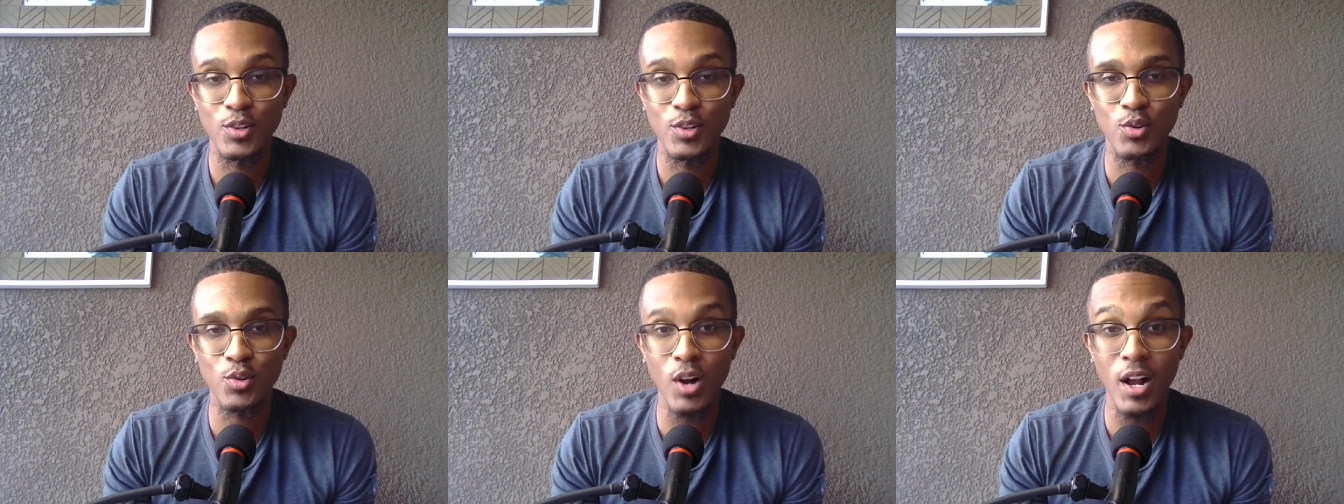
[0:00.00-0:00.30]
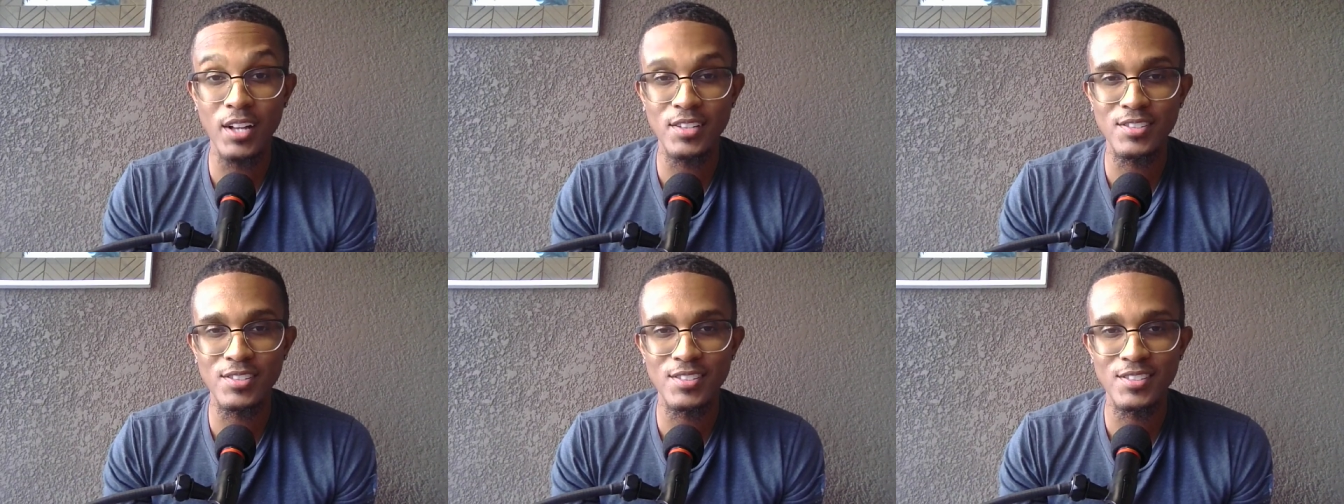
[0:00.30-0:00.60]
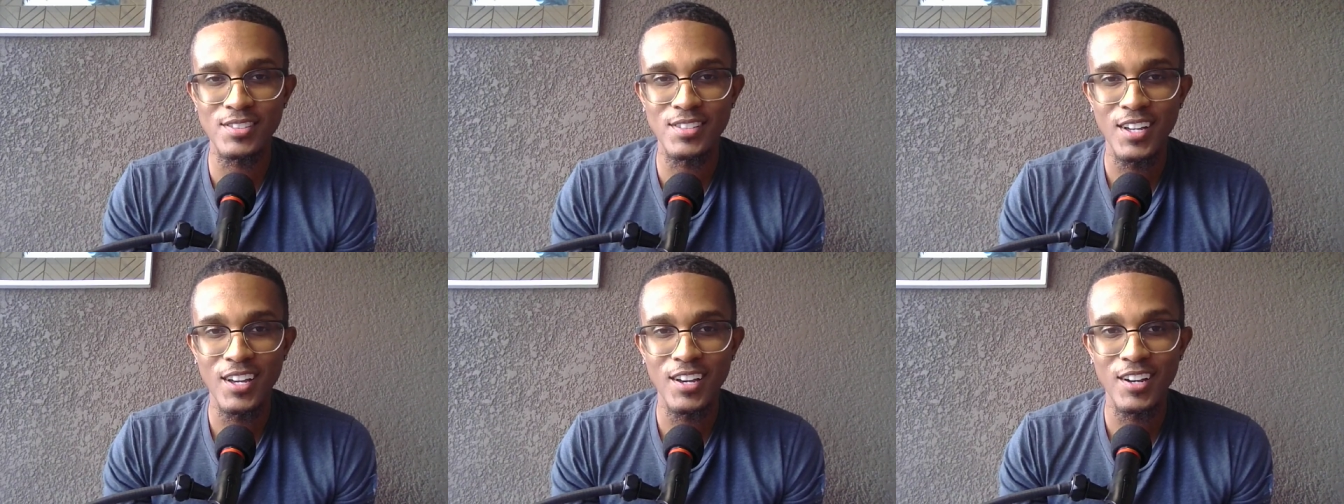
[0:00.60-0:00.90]

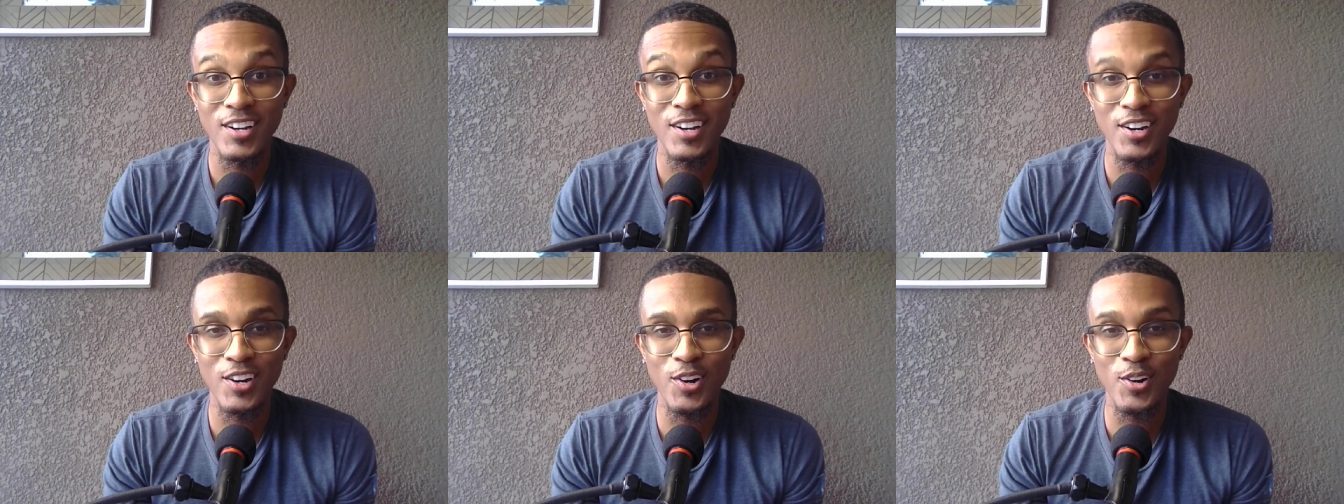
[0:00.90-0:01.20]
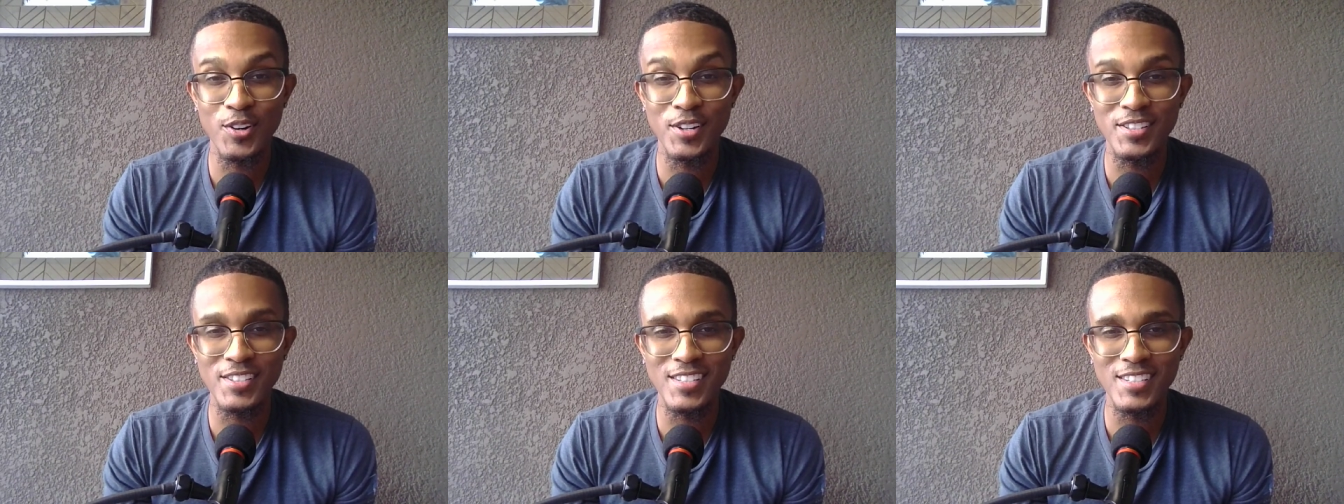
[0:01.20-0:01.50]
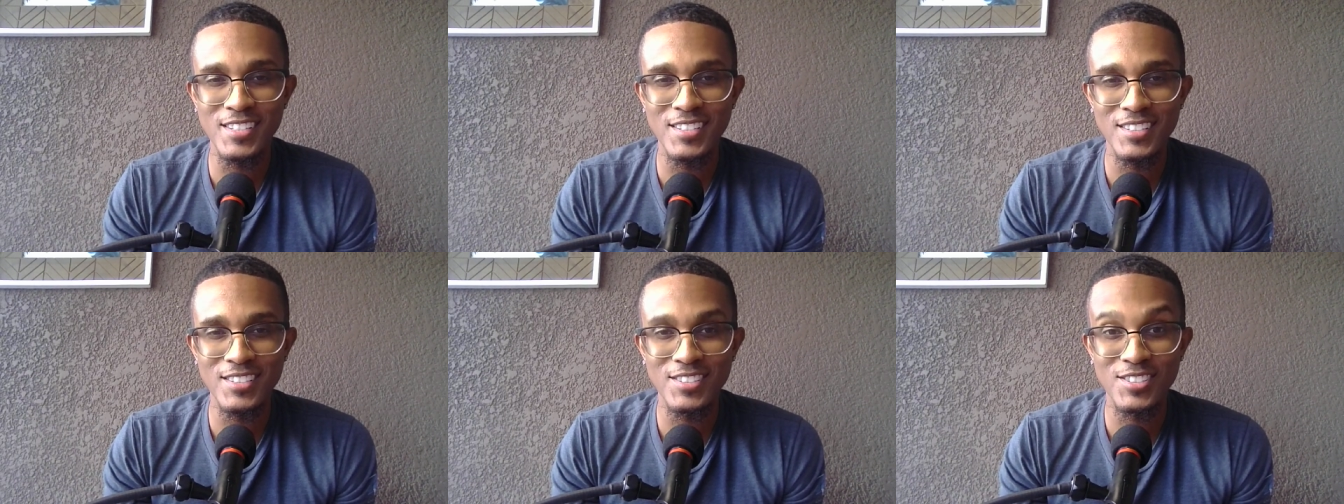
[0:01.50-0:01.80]
cross
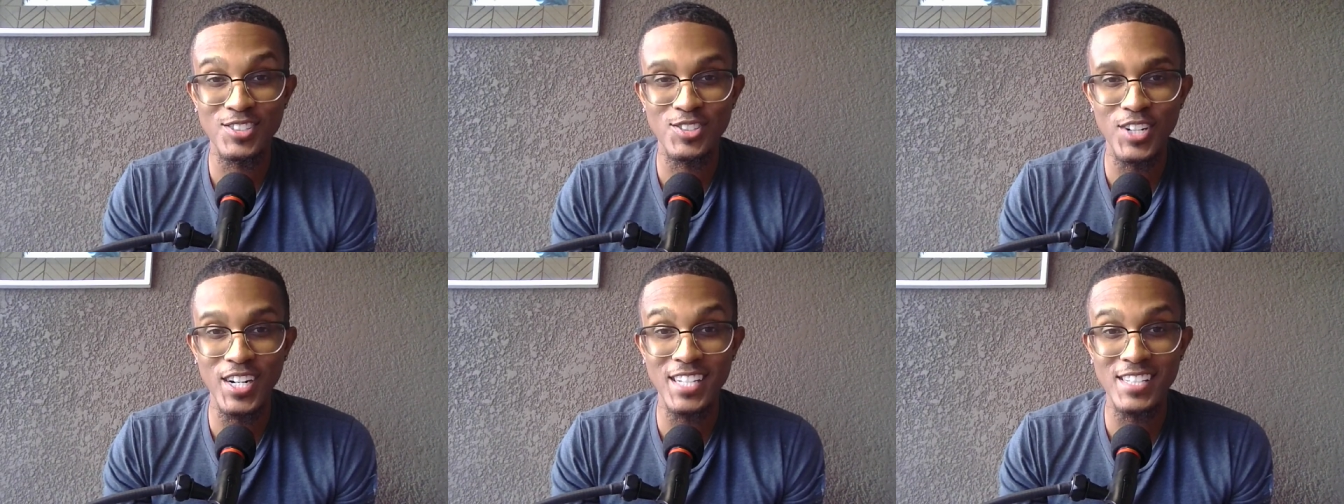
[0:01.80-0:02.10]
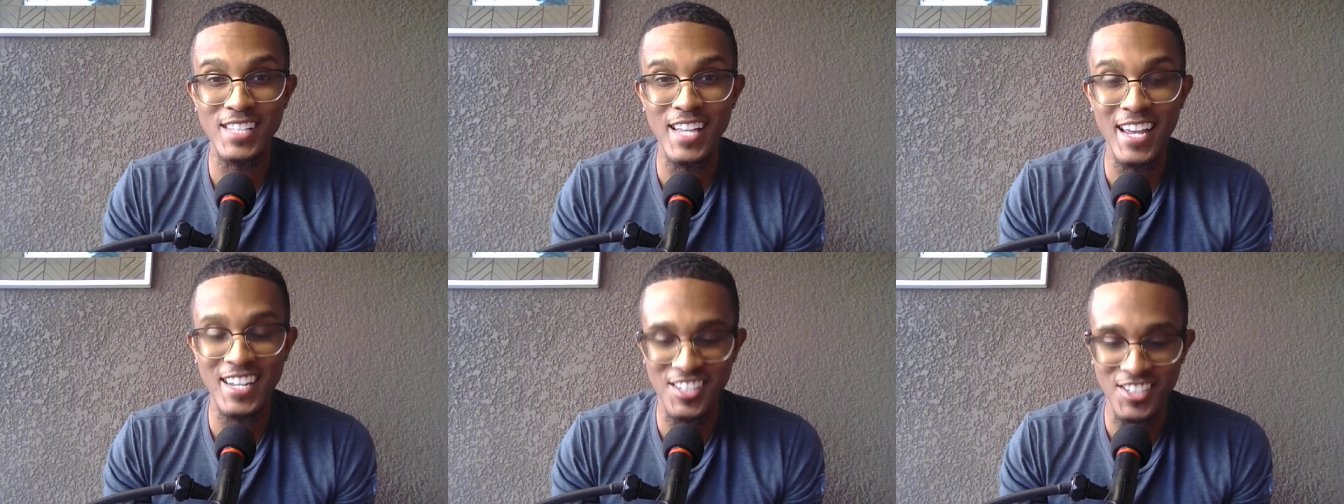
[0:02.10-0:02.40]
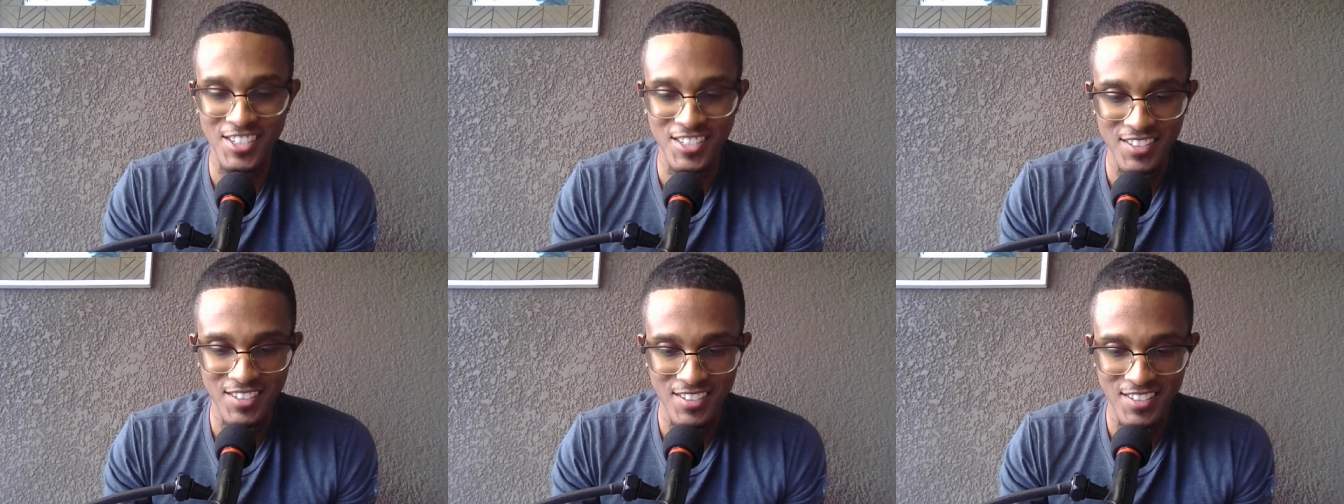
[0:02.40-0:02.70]
currency
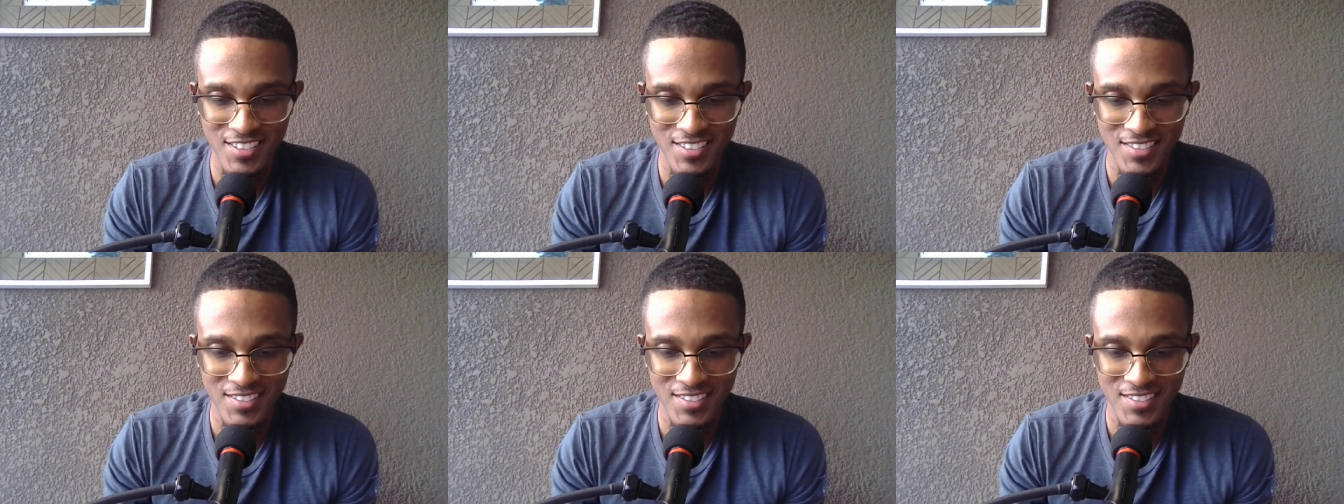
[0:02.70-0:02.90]
transactions.